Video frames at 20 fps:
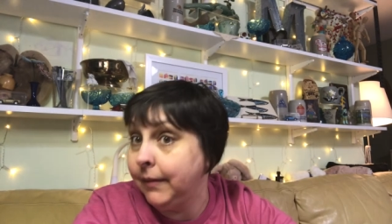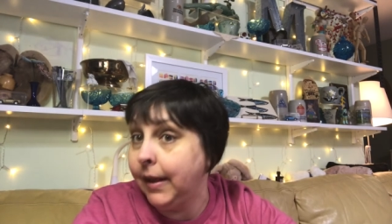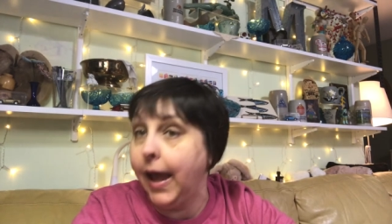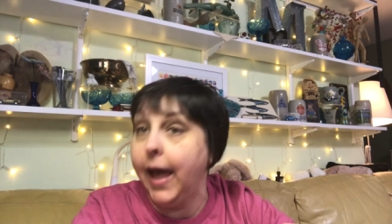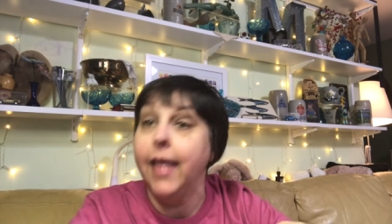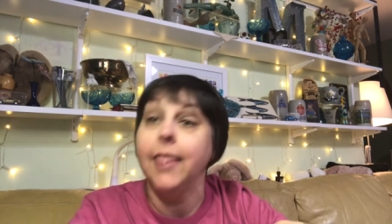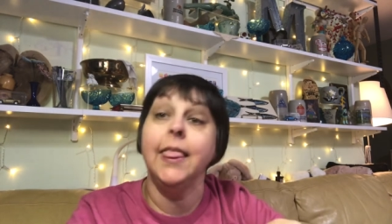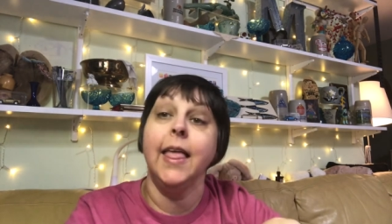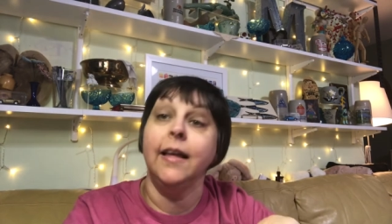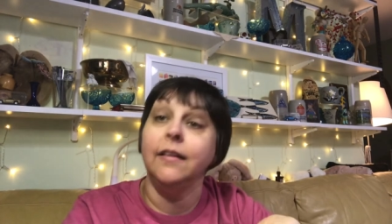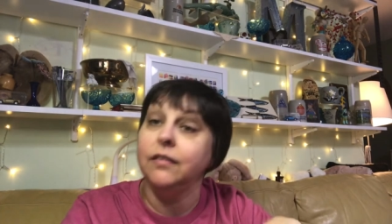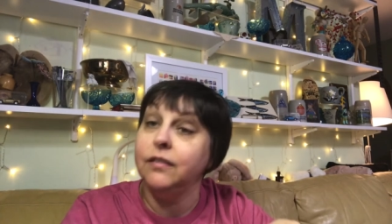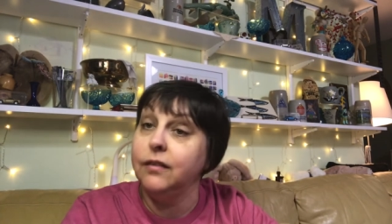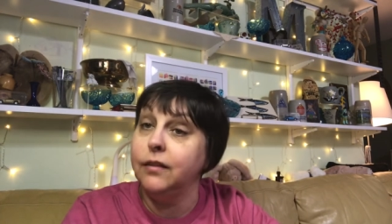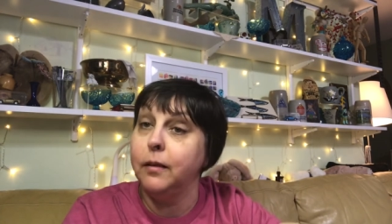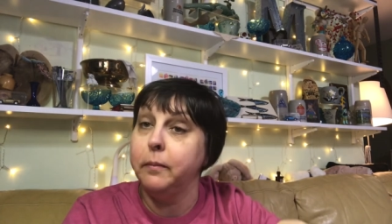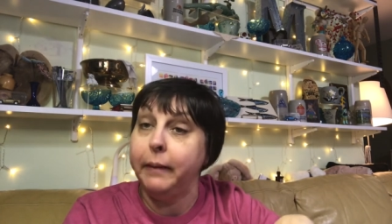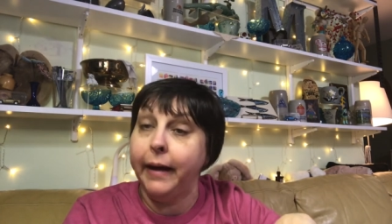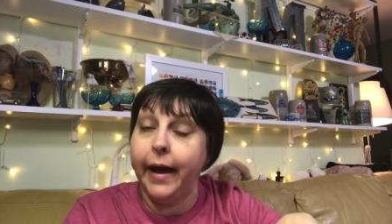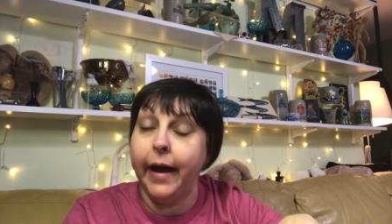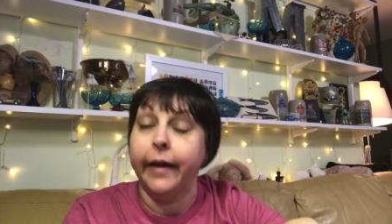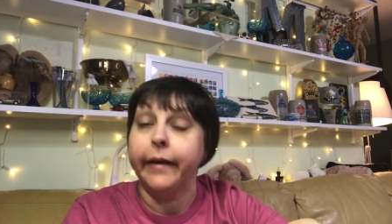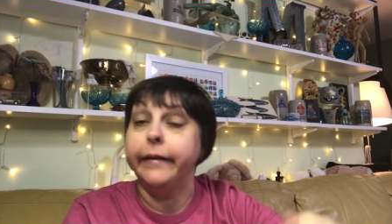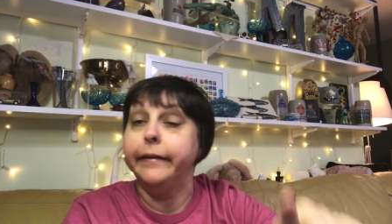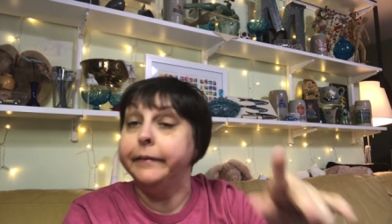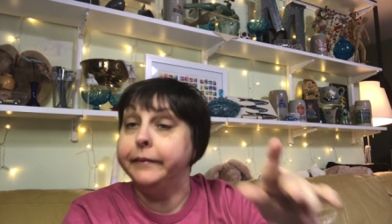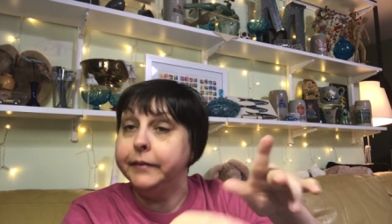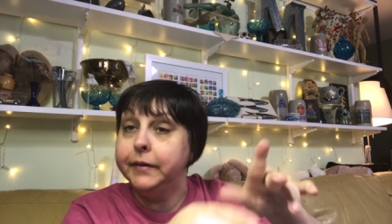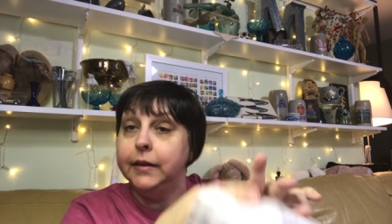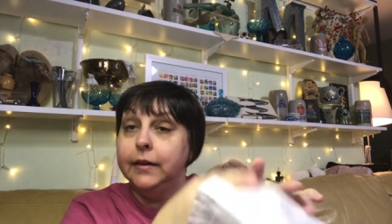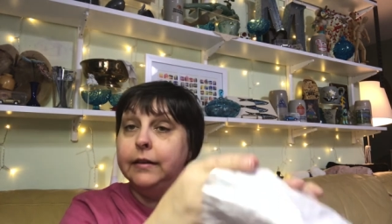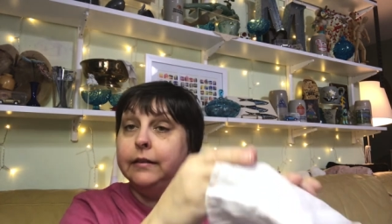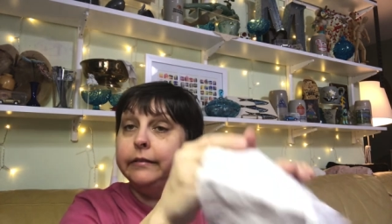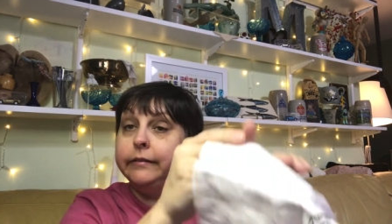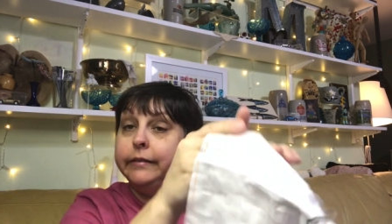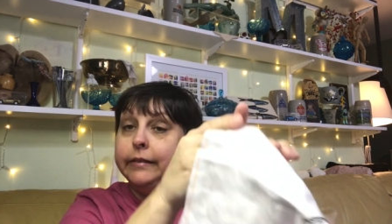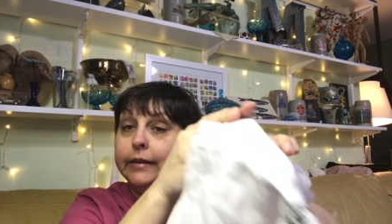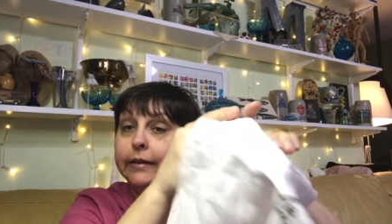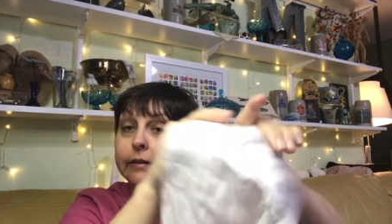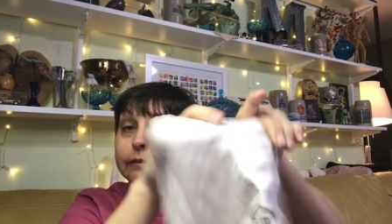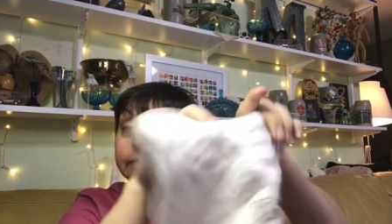And that's the back. See?